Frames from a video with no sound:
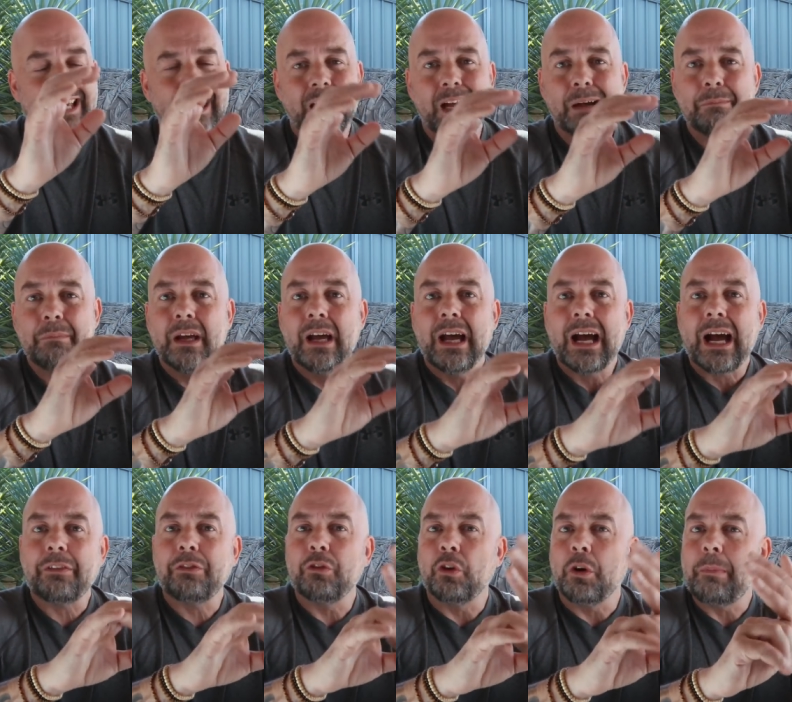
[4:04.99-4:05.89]
um,
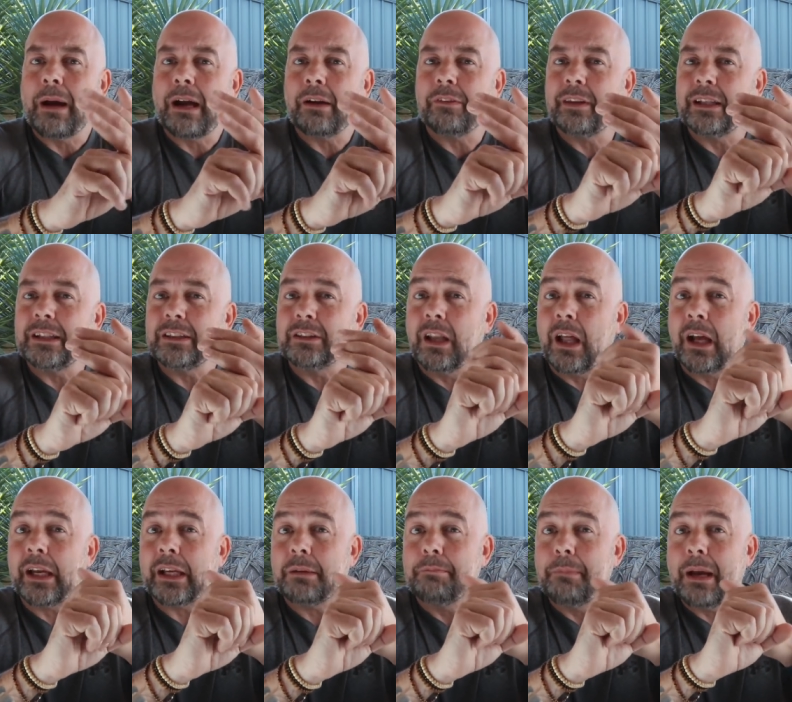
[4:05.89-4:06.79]
I thought about things
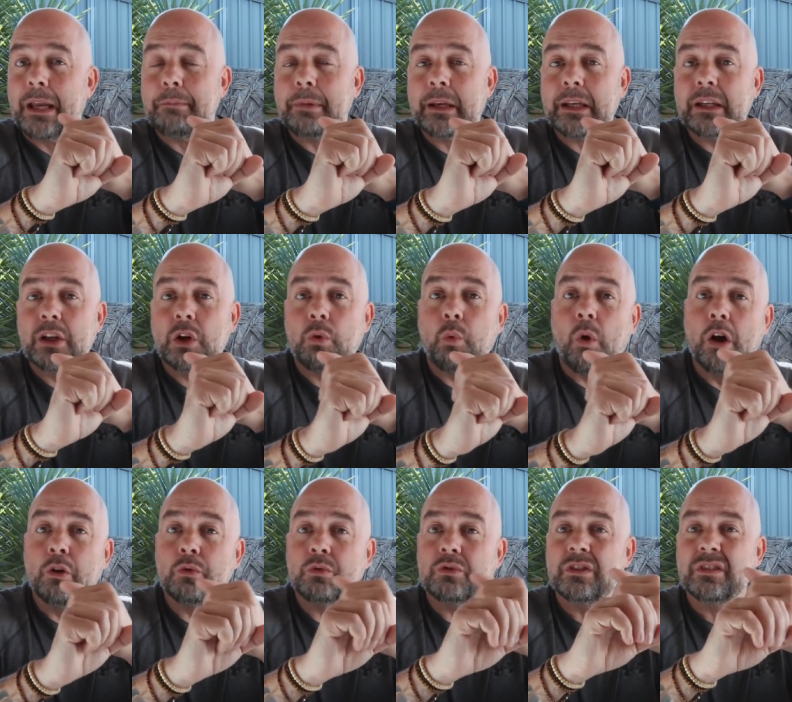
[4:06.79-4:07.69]
like maybe
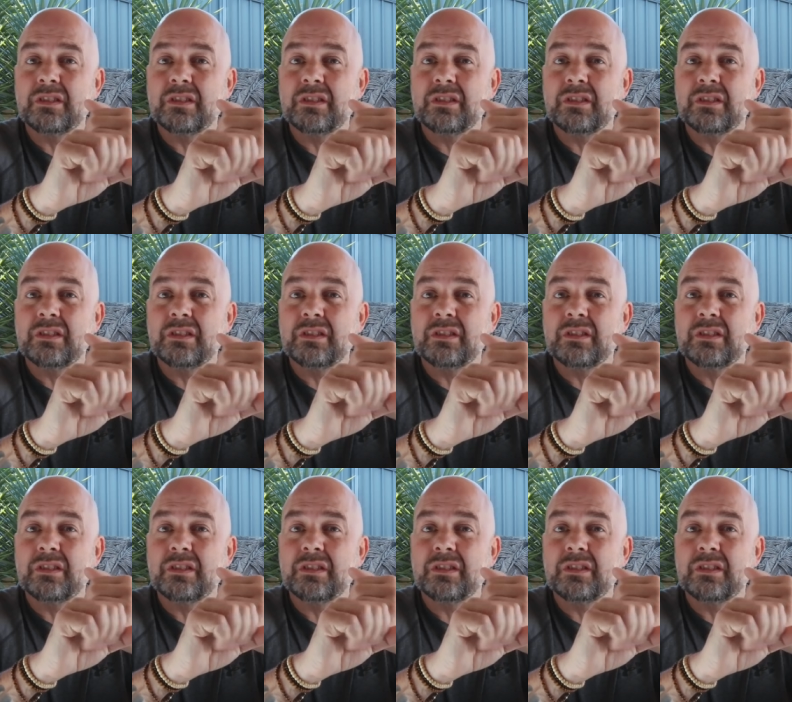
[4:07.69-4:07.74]
quotes,